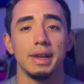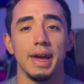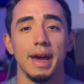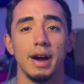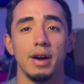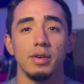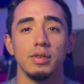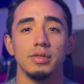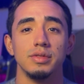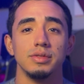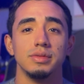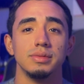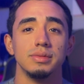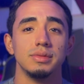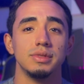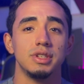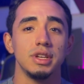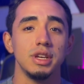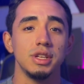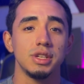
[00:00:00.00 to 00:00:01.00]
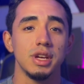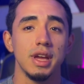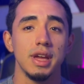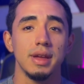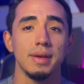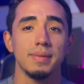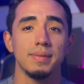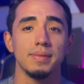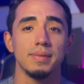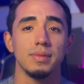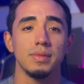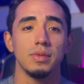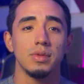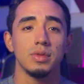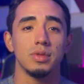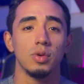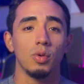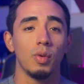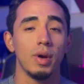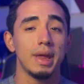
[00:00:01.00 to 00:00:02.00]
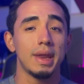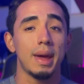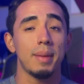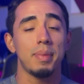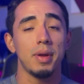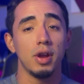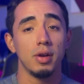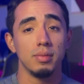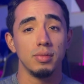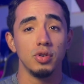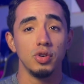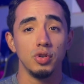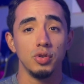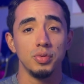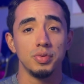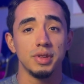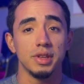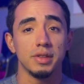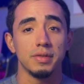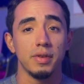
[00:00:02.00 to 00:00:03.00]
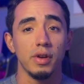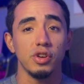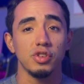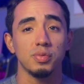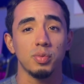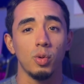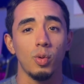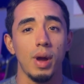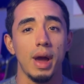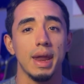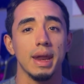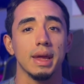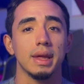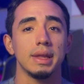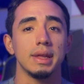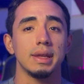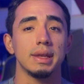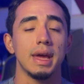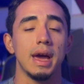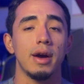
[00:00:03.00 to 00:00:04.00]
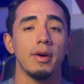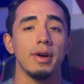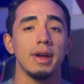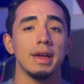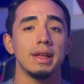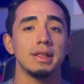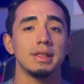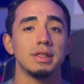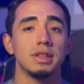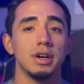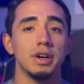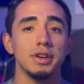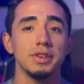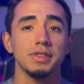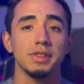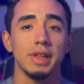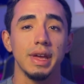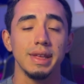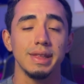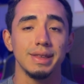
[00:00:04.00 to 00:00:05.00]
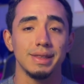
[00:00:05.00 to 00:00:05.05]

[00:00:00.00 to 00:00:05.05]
Now, GJ, the way that pair moves, it's very sporadically. Now, it does like